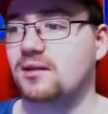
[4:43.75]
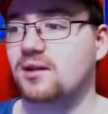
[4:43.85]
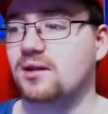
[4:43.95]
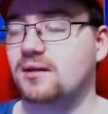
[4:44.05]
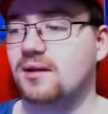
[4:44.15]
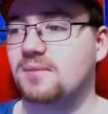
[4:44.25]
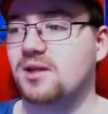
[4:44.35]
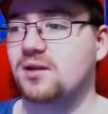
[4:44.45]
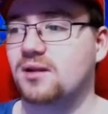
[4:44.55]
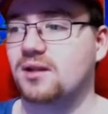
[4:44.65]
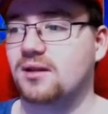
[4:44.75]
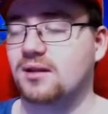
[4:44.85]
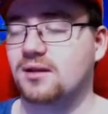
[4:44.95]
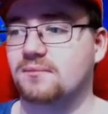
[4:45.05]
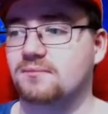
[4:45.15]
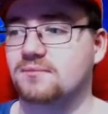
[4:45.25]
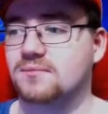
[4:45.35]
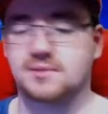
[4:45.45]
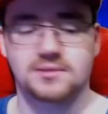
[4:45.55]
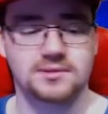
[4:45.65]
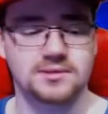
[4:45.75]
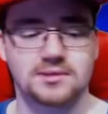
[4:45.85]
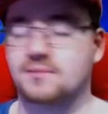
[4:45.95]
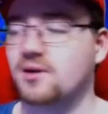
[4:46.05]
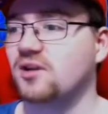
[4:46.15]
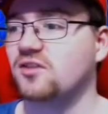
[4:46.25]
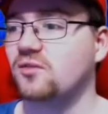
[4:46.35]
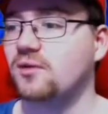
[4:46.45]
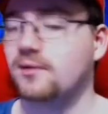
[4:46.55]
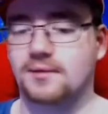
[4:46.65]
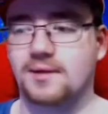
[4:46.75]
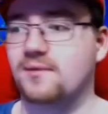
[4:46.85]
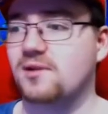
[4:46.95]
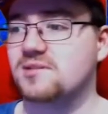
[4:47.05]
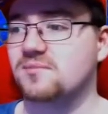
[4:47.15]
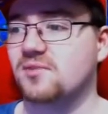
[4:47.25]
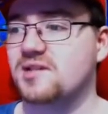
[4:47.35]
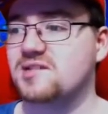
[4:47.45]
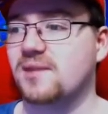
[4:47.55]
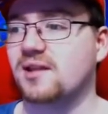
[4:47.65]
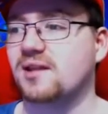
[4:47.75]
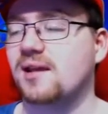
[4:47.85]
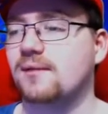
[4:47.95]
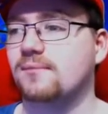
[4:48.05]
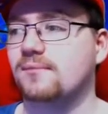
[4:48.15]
you know, appeared in uh, Mario Kart Tour. I'm very surprised about that.